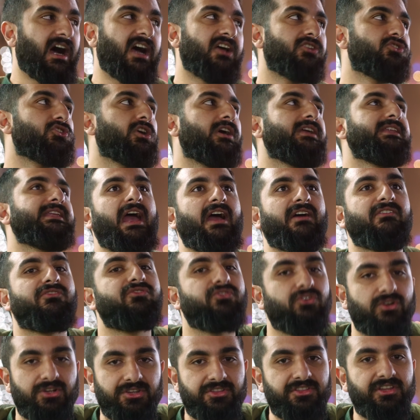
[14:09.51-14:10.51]
I tried
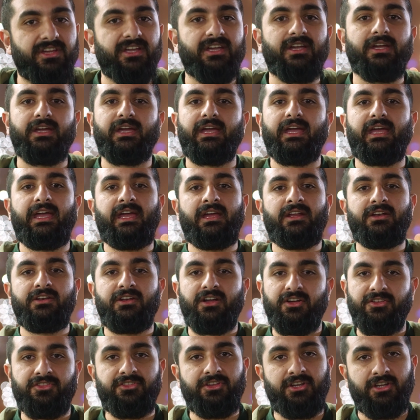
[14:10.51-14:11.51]
everything and
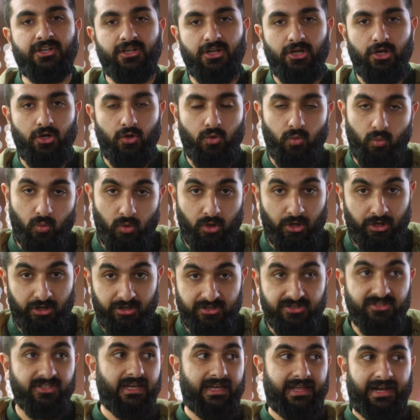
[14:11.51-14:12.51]
nothing
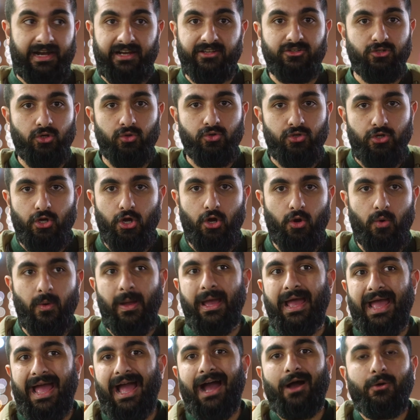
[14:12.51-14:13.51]
worked, and I don't know
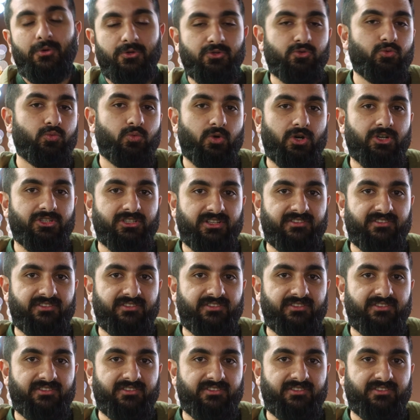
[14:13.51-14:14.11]
how it worked